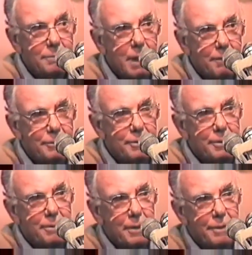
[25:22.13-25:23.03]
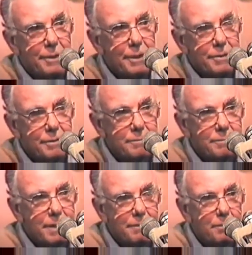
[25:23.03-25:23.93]
Ulverston and whatever it is, and
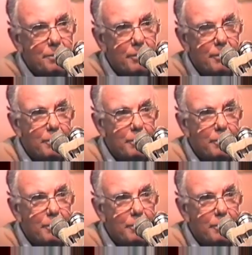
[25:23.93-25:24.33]
Devonport,